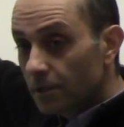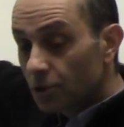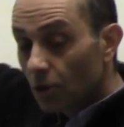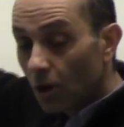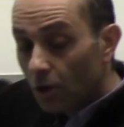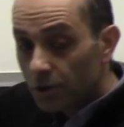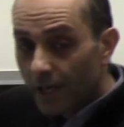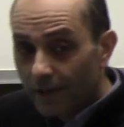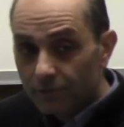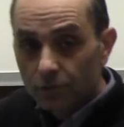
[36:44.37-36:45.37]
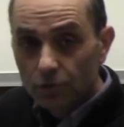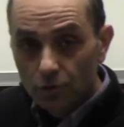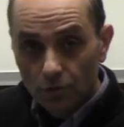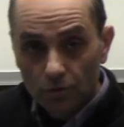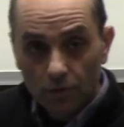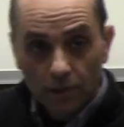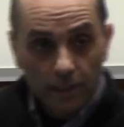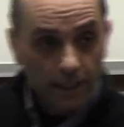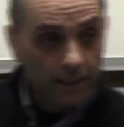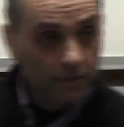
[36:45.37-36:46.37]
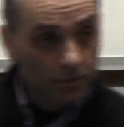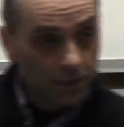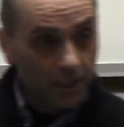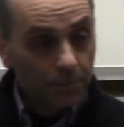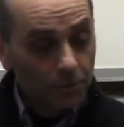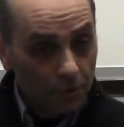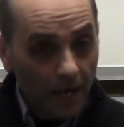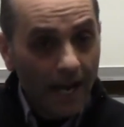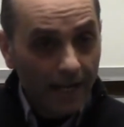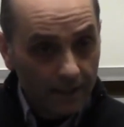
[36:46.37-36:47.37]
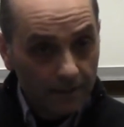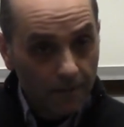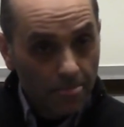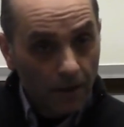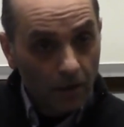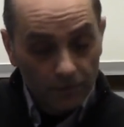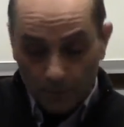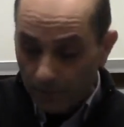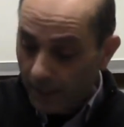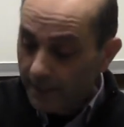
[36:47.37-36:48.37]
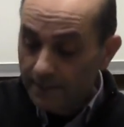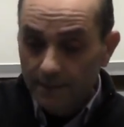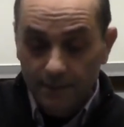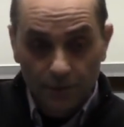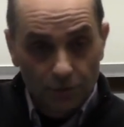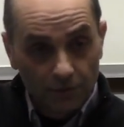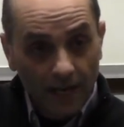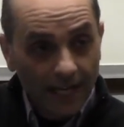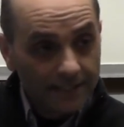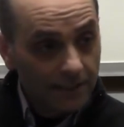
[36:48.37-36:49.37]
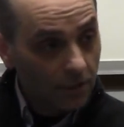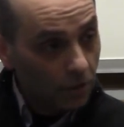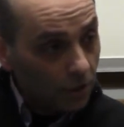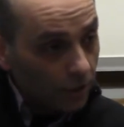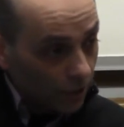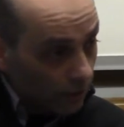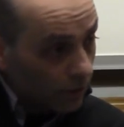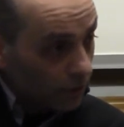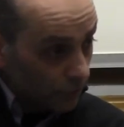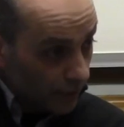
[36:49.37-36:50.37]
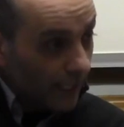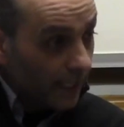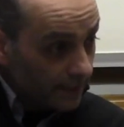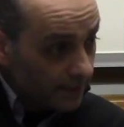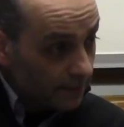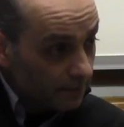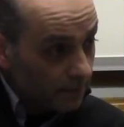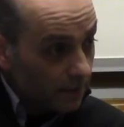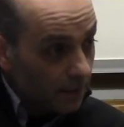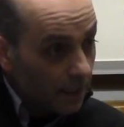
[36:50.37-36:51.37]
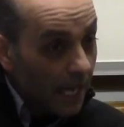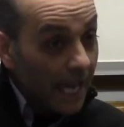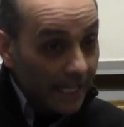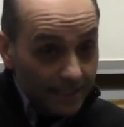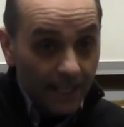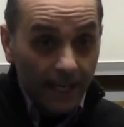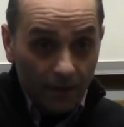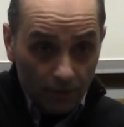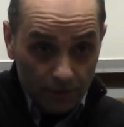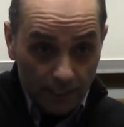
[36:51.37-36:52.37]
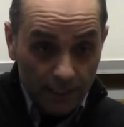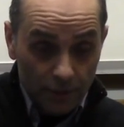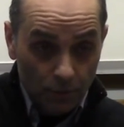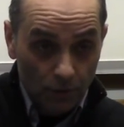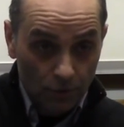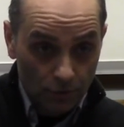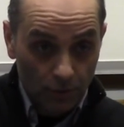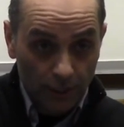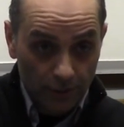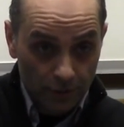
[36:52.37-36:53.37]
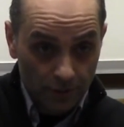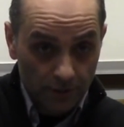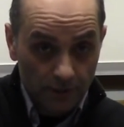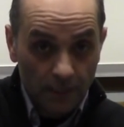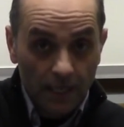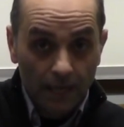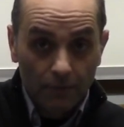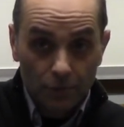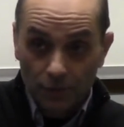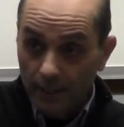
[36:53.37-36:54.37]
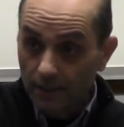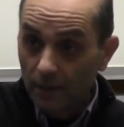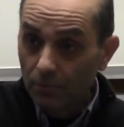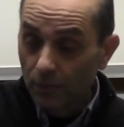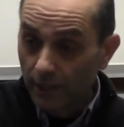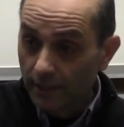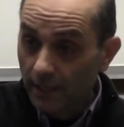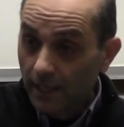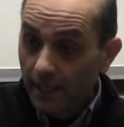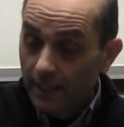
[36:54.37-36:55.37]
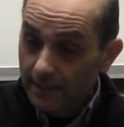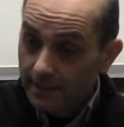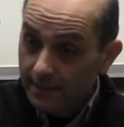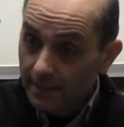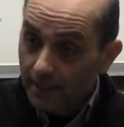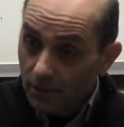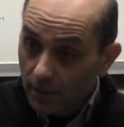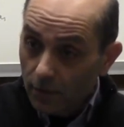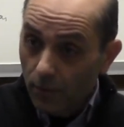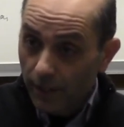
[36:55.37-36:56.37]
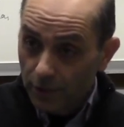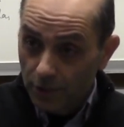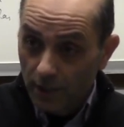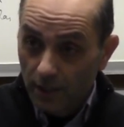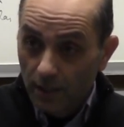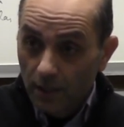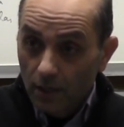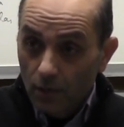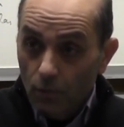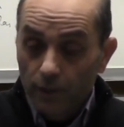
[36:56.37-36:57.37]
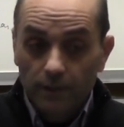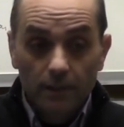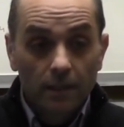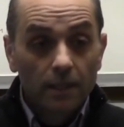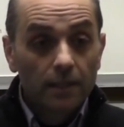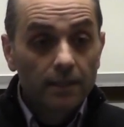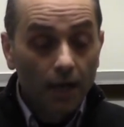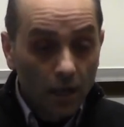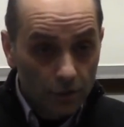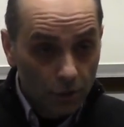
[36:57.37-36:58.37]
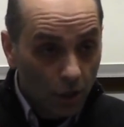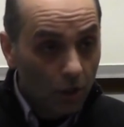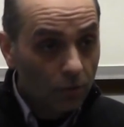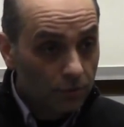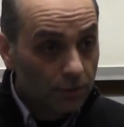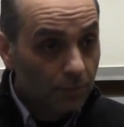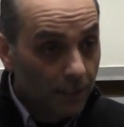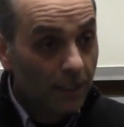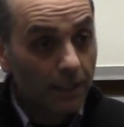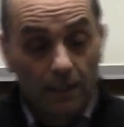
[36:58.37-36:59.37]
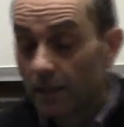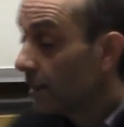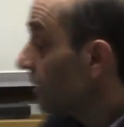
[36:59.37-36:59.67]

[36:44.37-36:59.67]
So all you have to do is to keep track of the places that you've asked the learner to guess and the errors at each one of those locations. And what you end up with is a single equation with the unknowns being